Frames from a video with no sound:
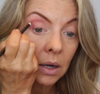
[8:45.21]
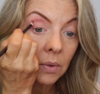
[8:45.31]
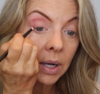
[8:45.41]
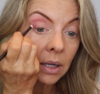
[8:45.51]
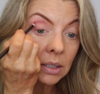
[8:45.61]

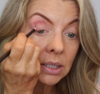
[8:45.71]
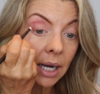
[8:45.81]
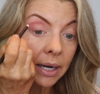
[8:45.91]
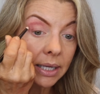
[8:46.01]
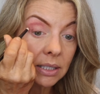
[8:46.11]
Well,
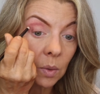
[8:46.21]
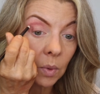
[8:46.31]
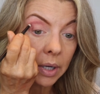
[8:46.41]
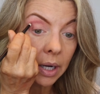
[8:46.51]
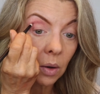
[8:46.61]
dotting isn't
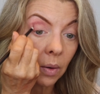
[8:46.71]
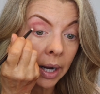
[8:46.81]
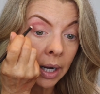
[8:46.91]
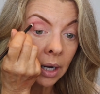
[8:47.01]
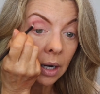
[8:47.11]
working
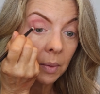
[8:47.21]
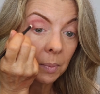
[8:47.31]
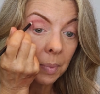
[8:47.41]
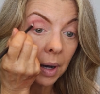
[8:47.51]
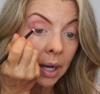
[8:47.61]
great,
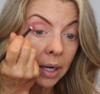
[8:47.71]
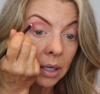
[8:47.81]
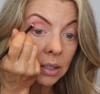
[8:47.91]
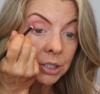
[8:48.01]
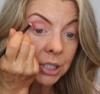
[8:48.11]
but
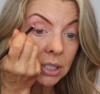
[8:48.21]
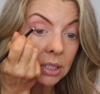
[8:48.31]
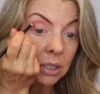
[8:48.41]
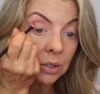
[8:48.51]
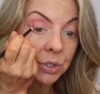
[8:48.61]
just
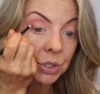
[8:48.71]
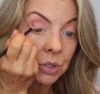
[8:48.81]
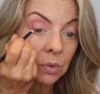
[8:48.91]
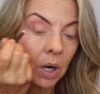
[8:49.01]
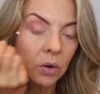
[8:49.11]
little
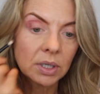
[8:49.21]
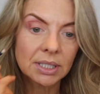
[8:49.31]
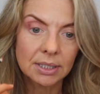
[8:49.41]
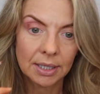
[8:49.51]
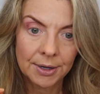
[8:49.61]

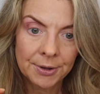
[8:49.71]
strokes.